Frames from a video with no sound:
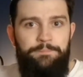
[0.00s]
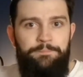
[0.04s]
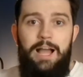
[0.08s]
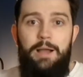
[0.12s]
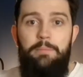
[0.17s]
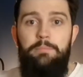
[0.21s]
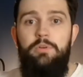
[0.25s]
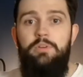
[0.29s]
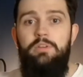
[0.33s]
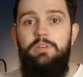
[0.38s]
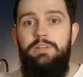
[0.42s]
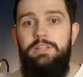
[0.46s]

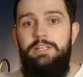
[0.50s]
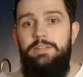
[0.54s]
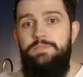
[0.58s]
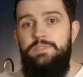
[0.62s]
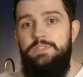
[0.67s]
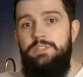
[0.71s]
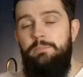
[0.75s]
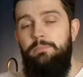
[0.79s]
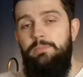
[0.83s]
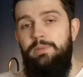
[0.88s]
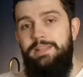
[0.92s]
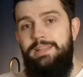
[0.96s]
I'm gonna leave
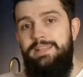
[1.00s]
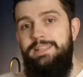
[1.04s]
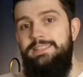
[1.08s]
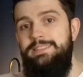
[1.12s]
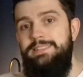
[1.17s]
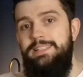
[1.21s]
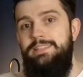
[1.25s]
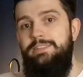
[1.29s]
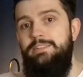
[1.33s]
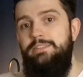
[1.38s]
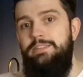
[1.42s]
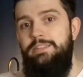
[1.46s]
some links
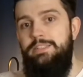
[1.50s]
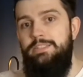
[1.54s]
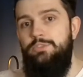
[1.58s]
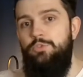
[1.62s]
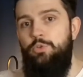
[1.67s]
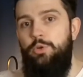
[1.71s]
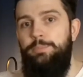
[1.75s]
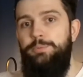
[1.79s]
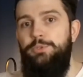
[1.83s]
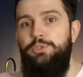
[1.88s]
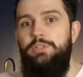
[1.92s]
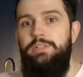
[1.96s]
in the
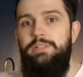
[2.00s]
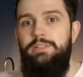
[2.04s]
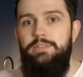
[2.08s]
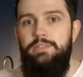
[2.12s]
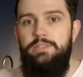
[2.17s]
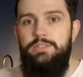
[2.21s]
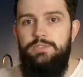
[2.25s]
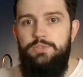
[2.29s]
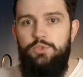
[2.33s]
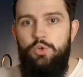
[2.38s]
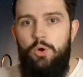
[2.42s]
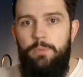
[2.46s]
description in
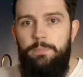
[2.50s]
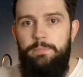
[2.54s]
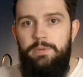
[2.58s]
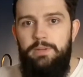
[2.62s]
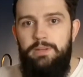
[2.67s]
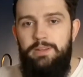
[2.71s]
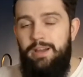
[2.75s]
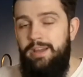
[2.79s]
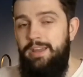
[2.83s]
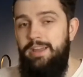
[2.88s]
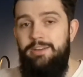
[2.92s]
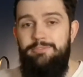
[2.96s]
this
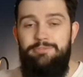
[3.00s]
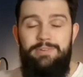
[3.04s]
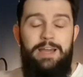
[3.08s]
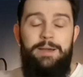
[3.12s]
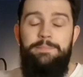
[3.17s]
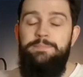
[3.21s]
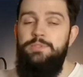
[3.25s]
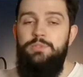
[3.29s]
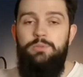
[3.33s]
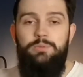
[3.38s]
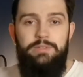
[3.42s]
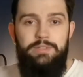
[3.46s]
topic. I have
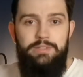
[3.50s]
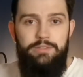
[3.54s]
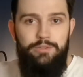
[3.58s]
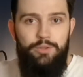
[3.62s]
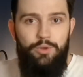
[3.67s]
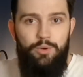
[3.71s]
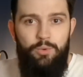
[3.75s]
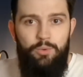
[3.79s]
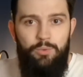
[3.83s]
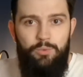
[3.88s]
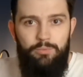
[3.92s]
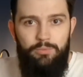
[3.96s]
absolutely
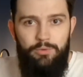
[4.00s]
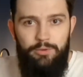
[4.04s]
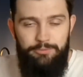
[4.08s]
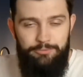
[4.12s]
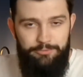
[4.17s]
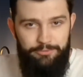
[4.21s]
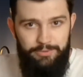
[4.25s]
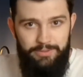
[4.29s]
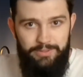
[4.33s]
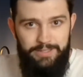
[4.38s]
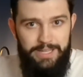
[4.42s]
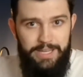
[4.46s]
no
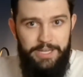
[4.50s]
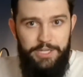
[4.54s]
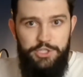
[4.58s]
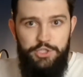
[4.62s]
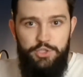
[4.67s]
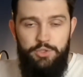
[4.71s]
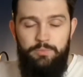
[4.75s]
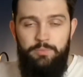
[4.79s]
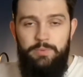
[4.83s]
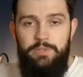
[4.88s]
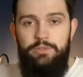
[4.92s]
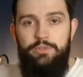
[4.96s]

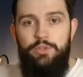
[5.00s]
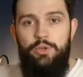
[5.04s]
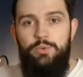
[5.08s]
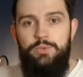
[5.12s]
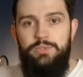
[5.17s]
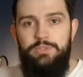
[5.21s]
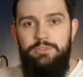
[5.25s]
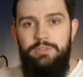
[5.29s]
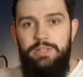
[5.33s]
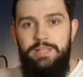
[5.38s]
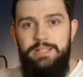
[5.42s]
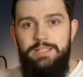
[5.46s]
affiliation with
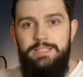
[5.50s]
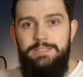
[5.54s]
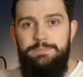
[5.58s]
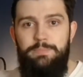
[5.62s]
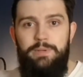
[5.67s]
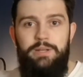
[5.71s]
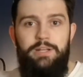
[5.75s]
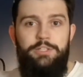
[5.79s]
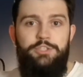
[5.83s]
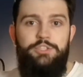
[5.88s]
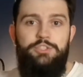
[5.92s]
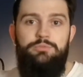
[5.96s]
those links,
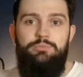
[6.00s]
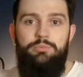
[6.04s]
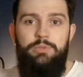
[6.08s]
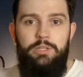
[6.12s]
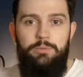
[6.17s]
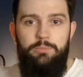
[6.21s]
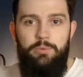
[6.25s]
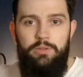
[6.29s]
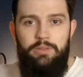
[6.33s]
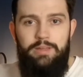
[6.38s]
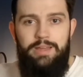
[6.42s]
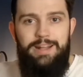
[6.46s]
but I just really
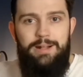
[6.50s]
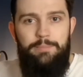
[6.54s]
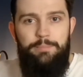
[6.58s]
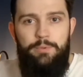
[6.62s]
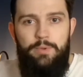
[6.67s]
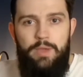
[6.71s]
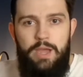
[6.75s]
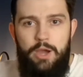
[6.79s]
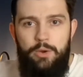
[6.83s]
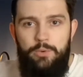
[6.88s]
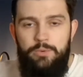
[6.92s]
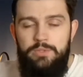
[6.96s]
want to help
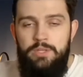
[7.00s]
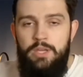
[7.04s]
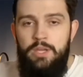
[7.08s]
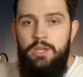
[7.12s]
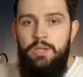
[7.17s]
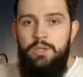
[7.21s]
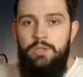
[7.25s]
you out.